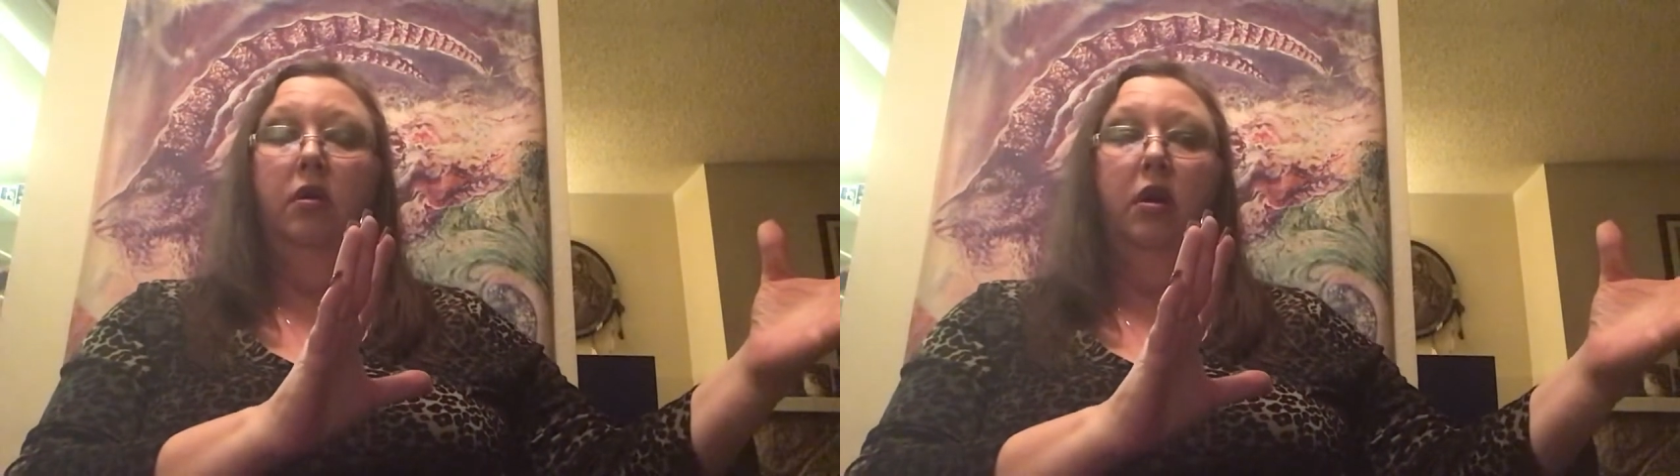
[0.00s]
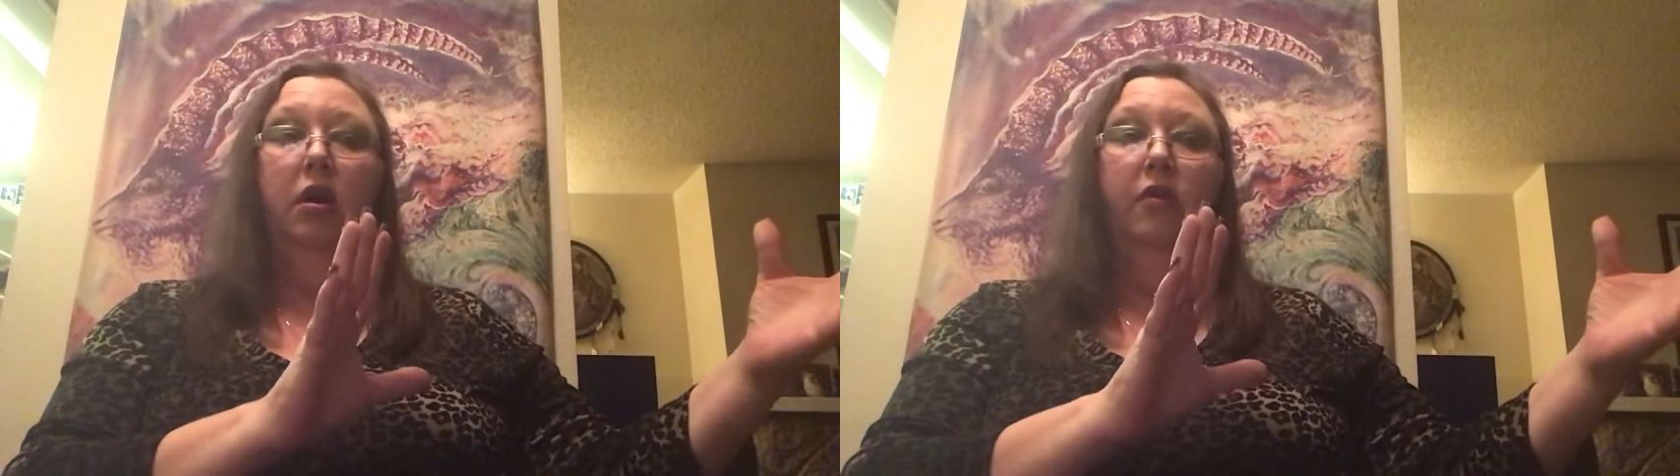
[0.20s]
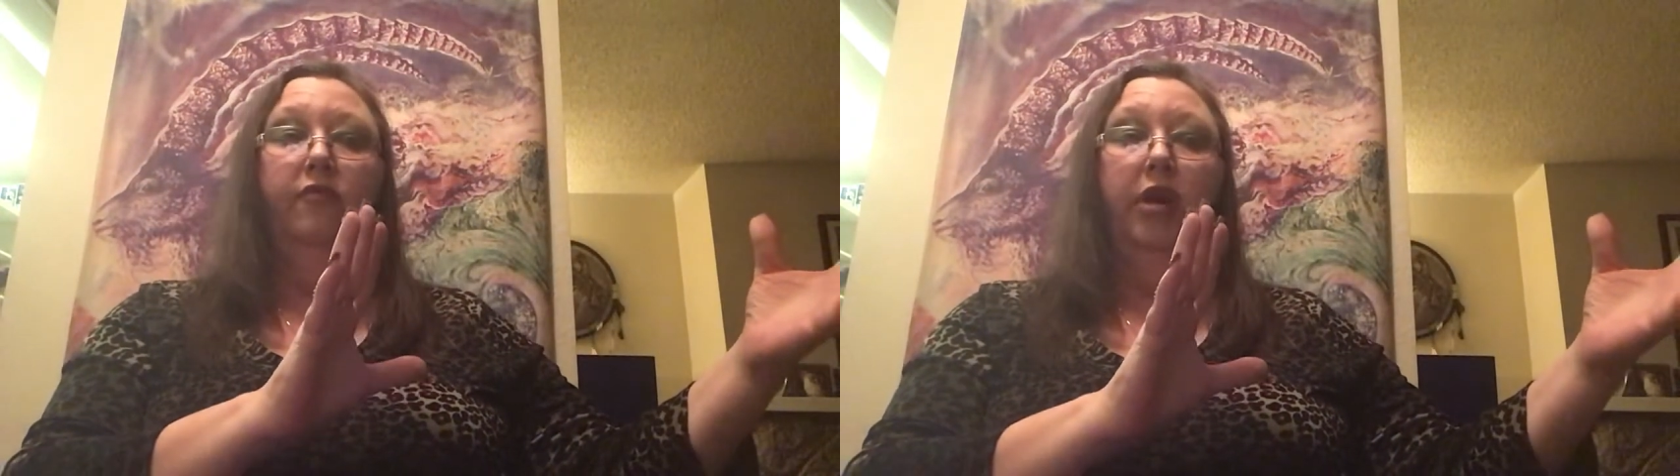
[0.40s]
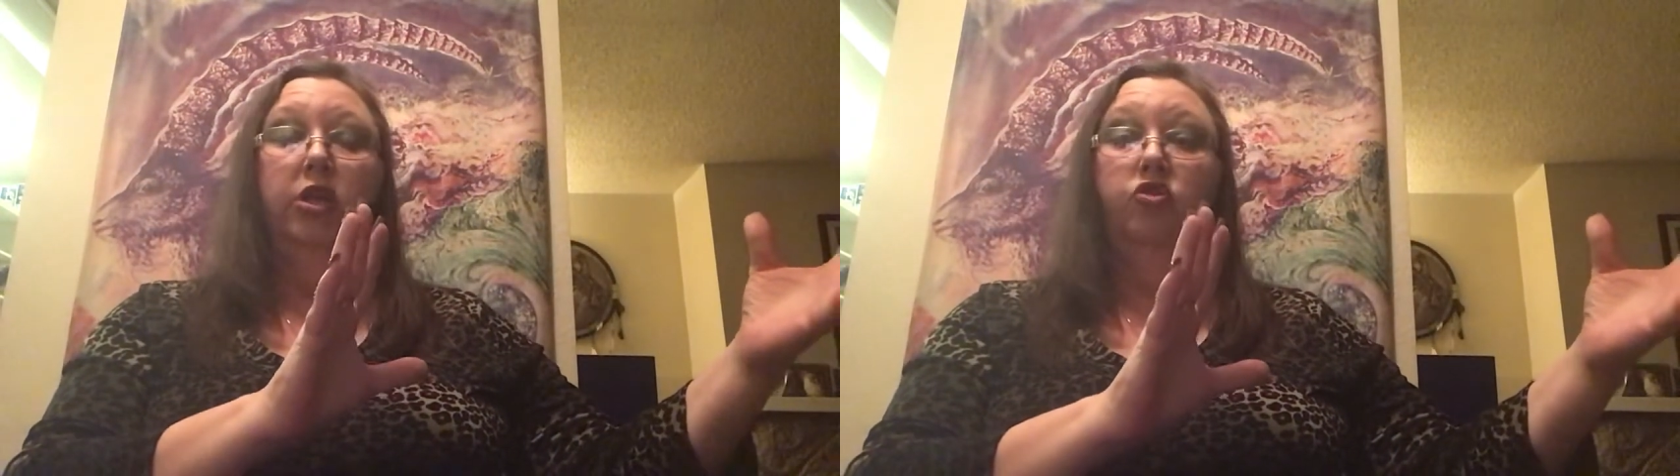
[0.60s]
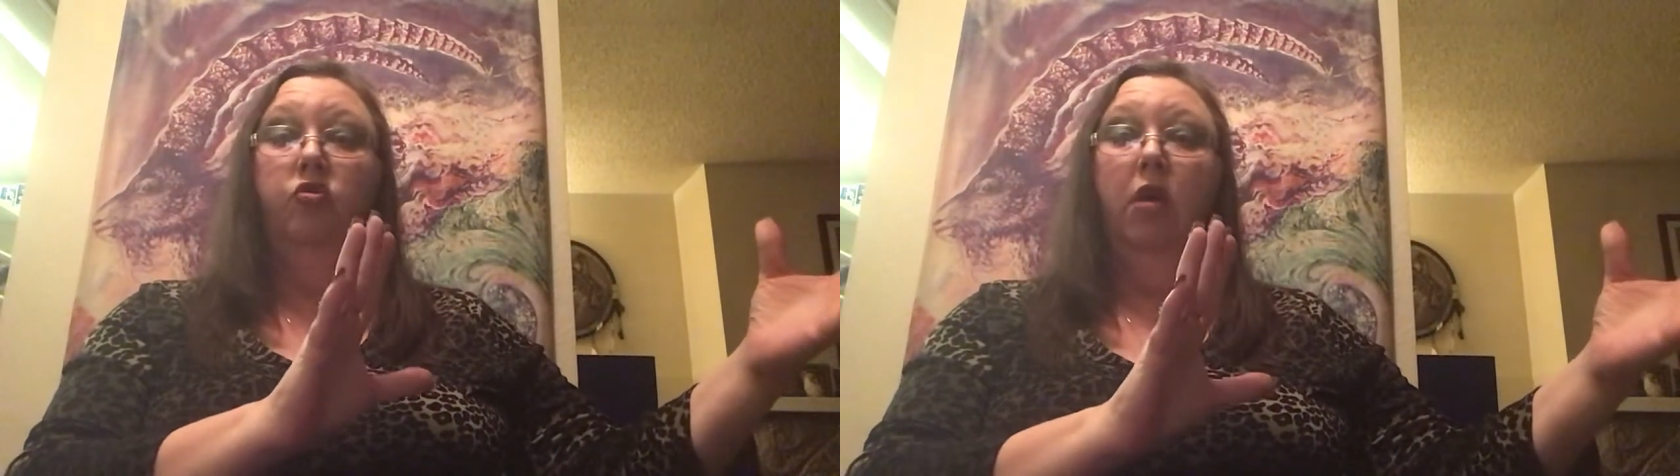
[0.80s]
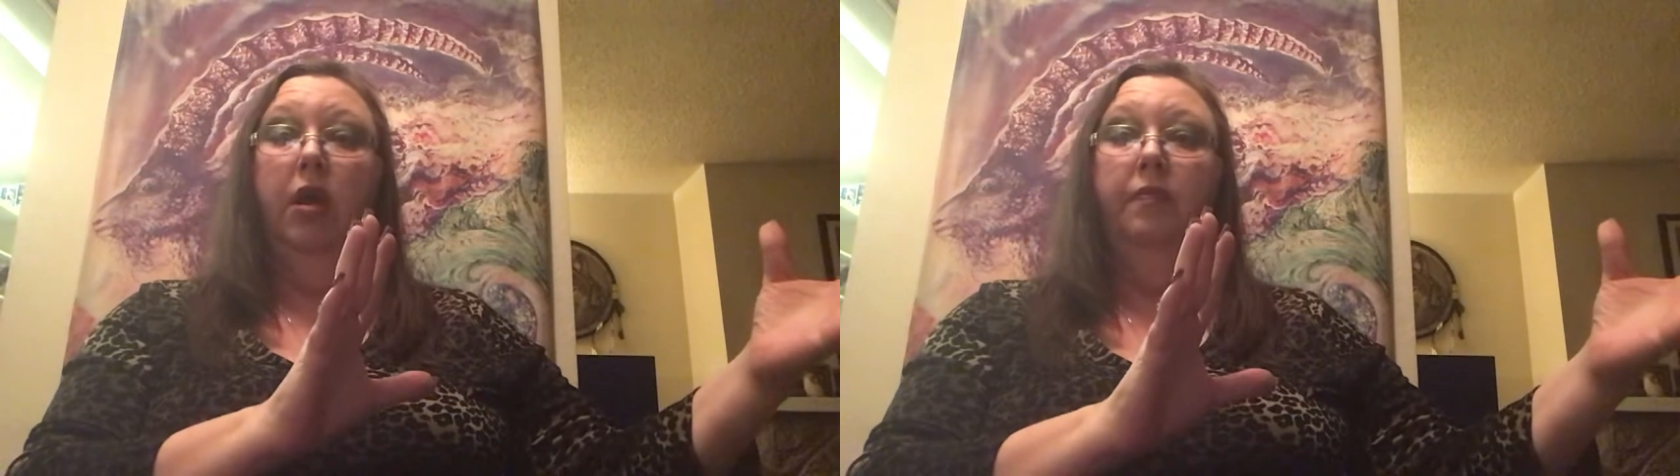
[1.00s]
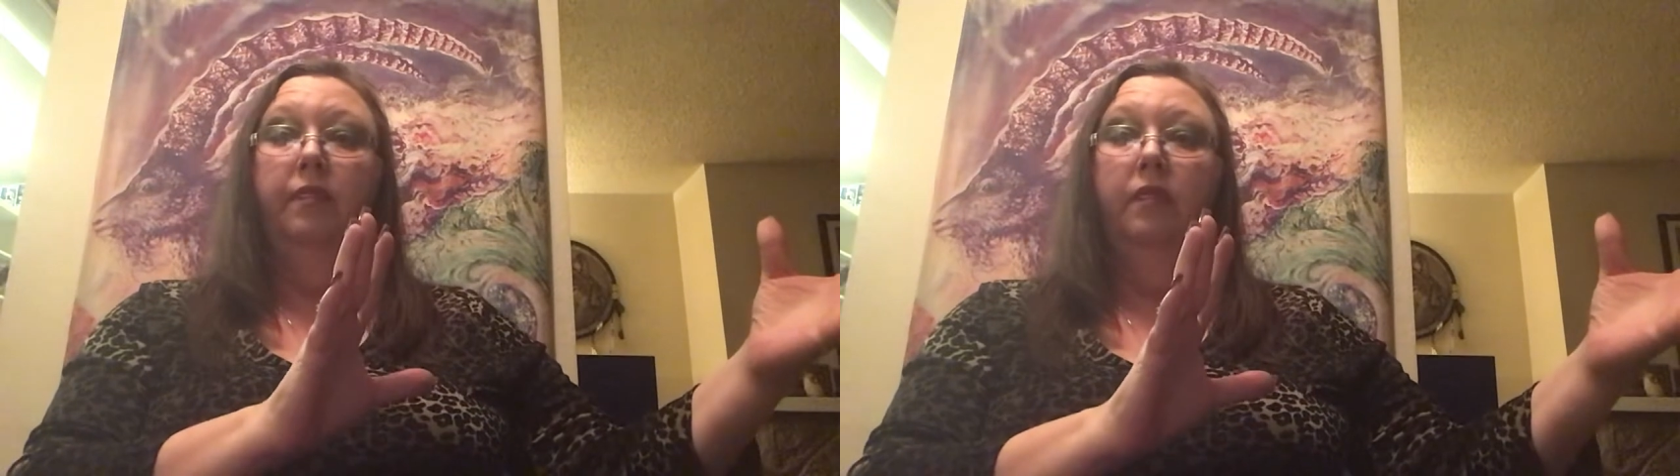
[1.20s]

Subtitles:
of Trump,